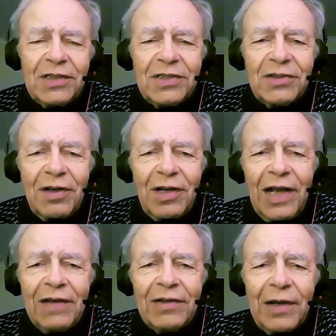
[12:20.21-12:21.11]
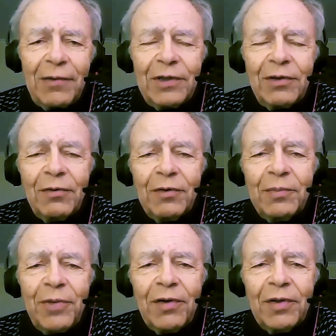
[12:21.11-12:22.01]
this is not allowed now in the law in
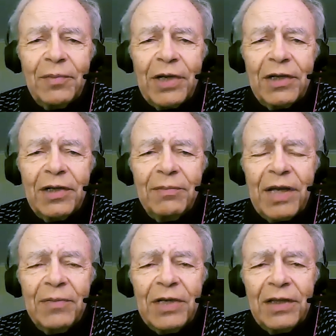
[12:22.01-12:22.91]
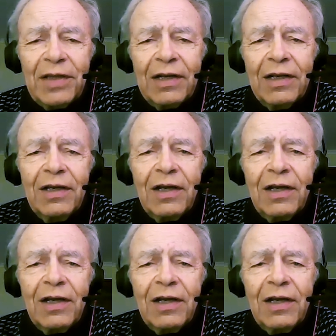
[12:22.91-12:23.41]
Poland, but it may be that